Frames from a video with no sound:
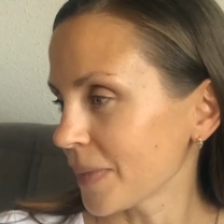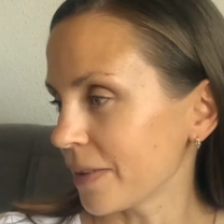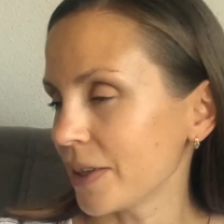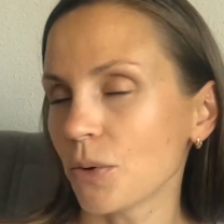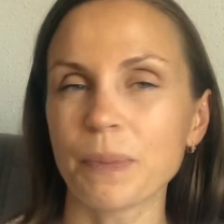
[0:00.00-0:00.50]

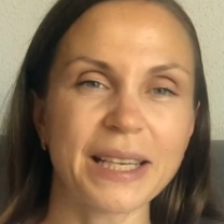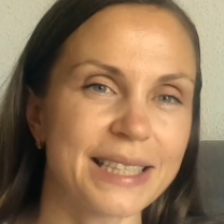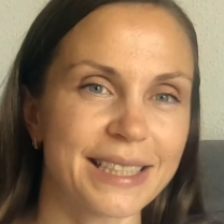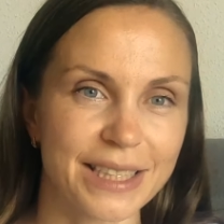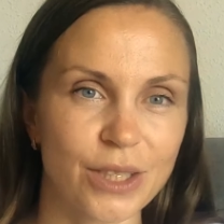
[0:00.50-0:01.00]
very
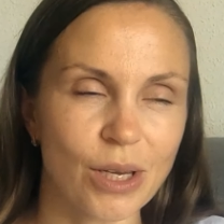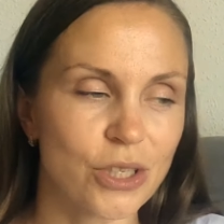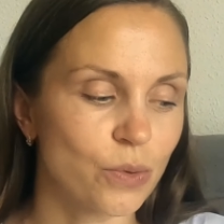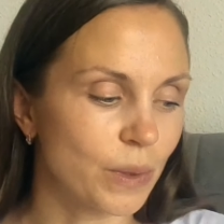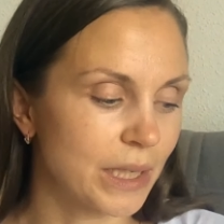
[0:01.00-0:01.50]
basic
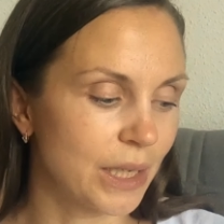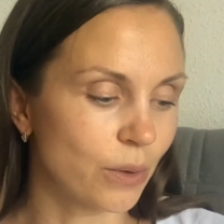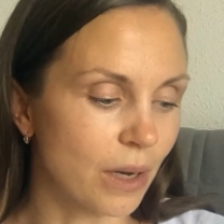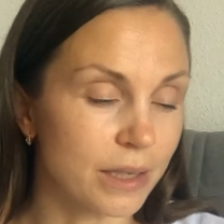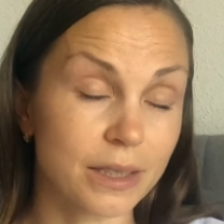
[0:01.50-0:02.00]
situation when
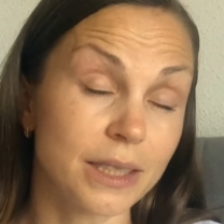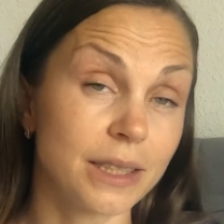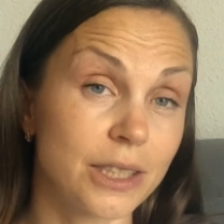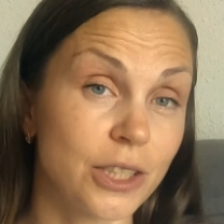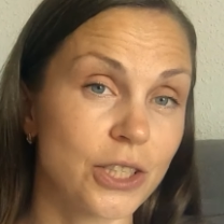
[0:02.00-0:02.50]
he asked
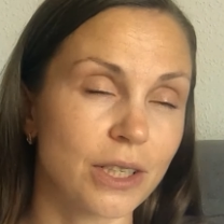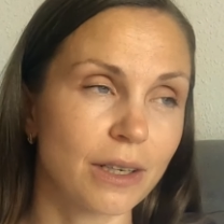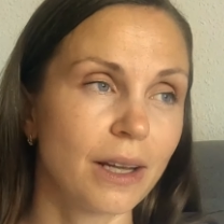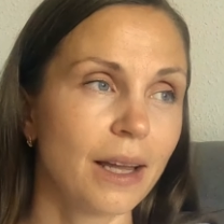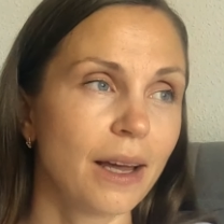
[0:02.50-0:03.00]
the
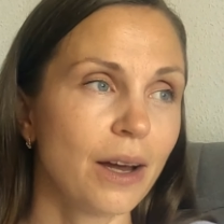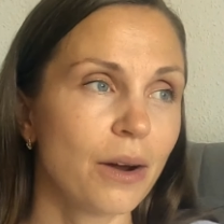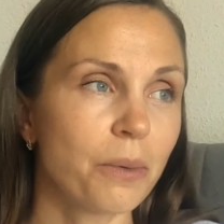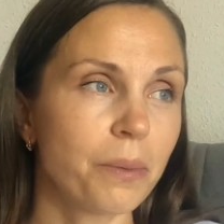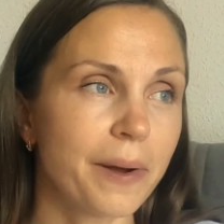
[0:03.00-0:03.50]
teacher
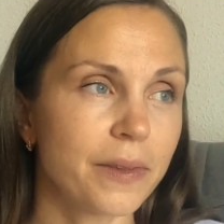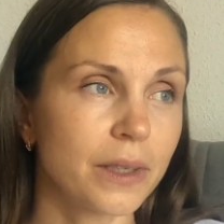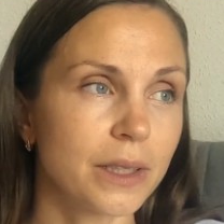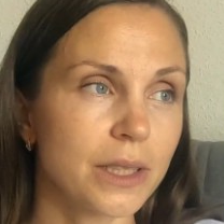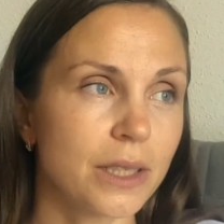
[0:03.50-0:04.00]

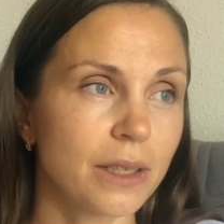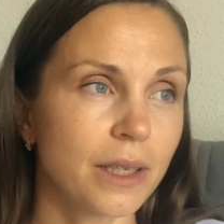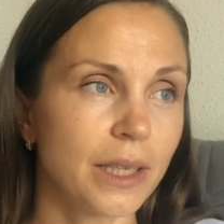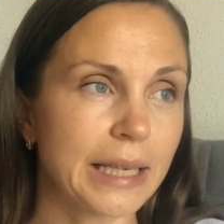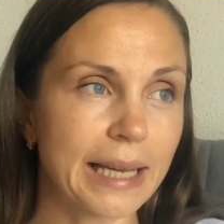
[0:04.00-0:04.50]
whether
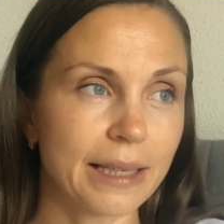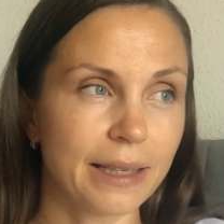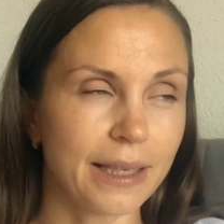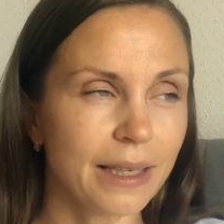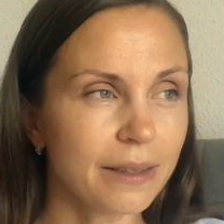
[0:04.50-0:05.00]
he can
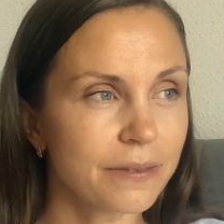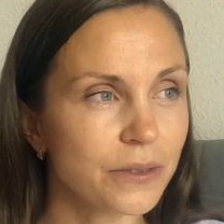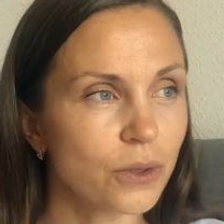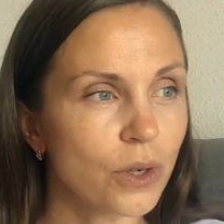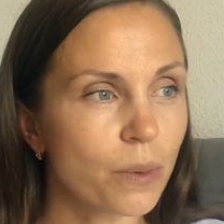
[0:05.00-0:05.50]
leave
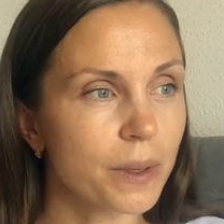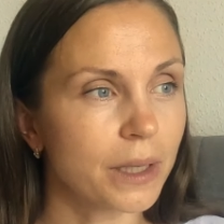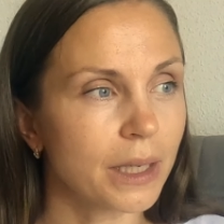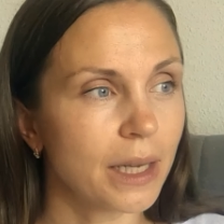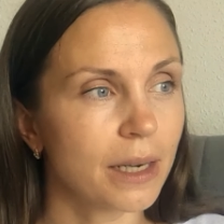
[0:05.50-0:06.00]
or
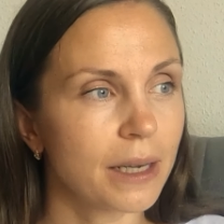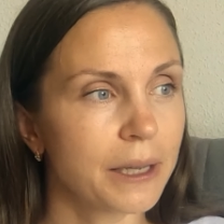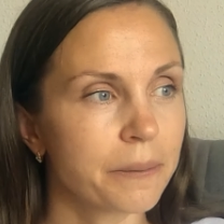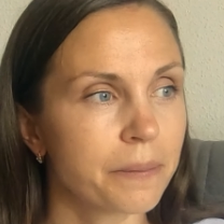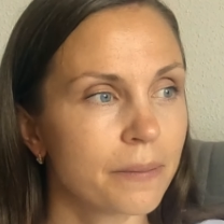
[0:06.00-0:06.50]
whether can
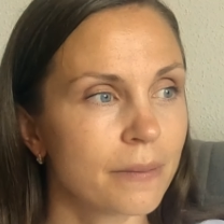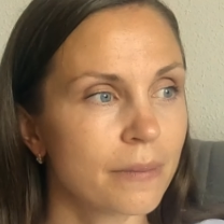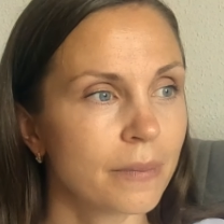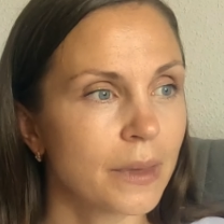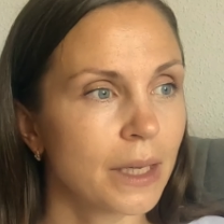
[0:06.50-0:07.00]
I.
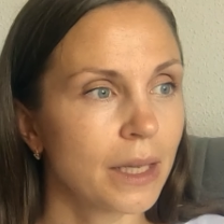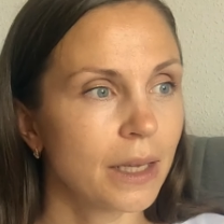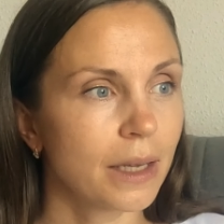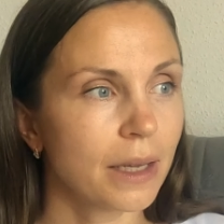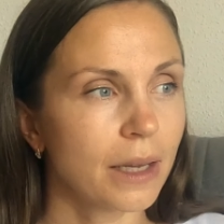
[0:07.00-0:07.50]

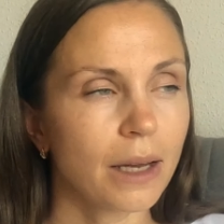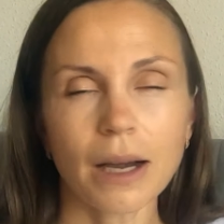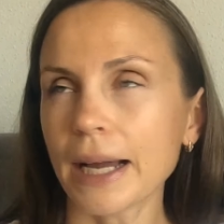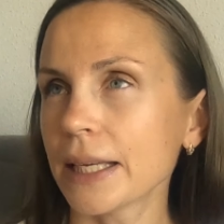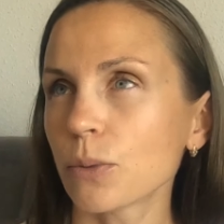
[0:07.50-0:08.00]

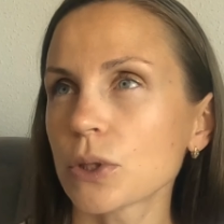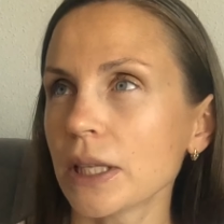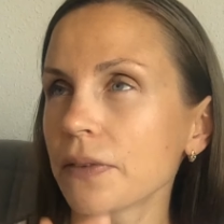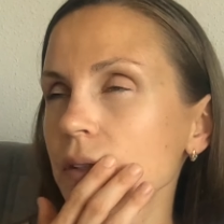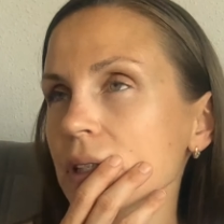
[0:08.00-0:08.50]
It was
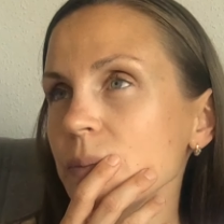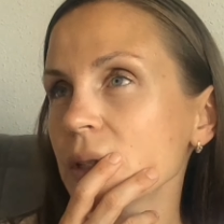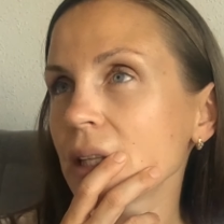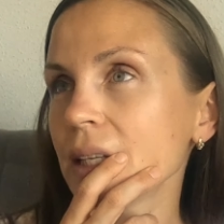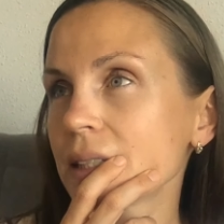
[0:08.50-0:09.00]
like
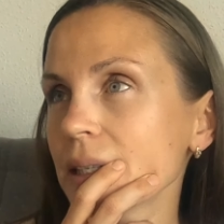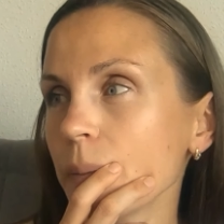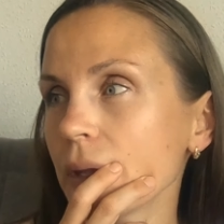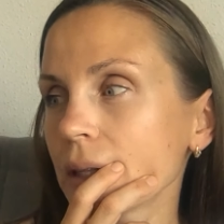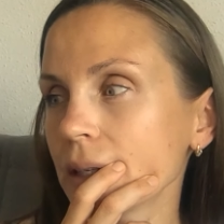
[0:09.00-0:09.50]
something
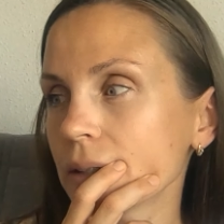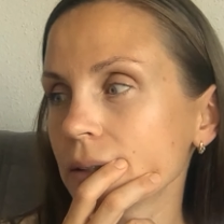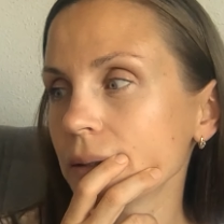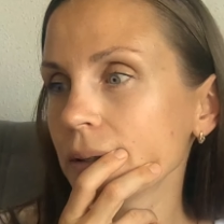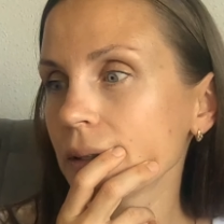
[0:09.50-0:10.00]
like
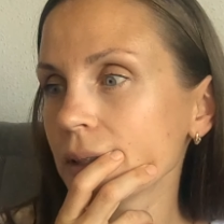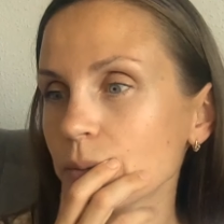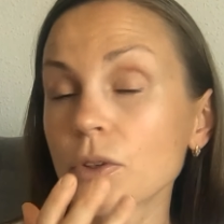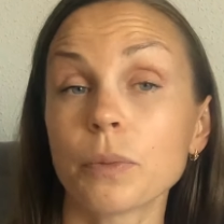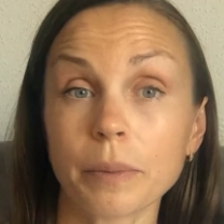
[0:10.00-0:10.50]
it's
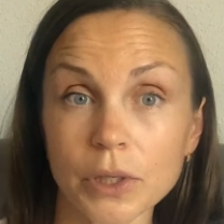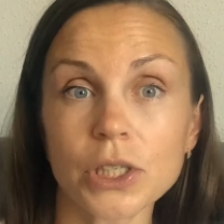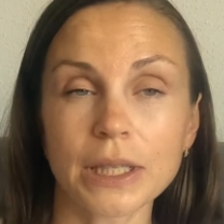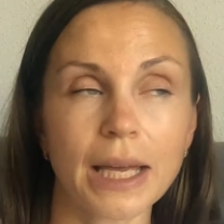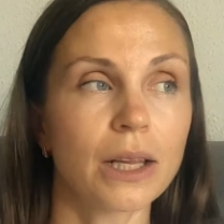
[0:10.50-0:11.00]
more
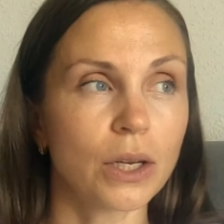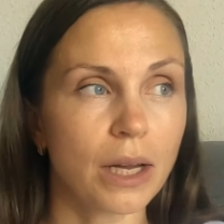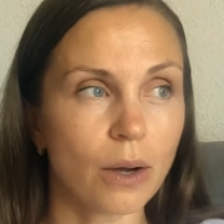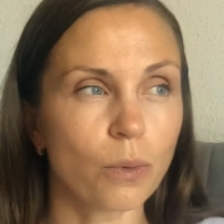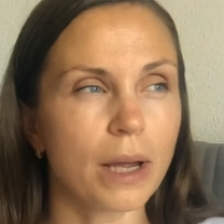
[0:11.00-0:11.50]
permission, yeah, like
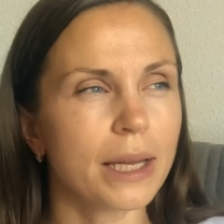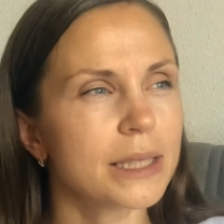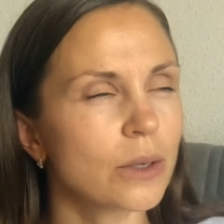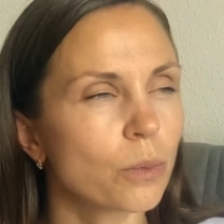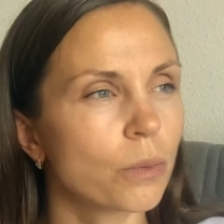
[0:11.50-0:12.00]

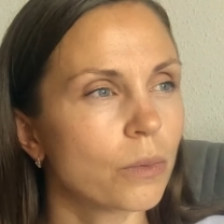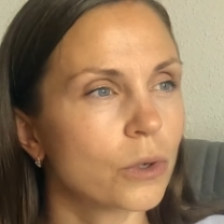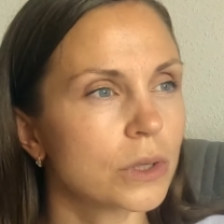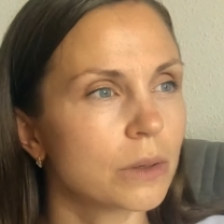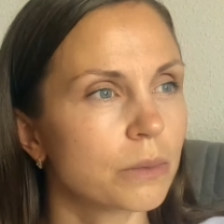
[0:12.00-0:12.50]
it's
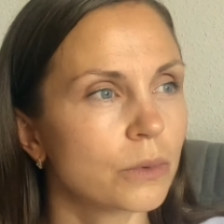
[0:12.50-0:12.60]
more,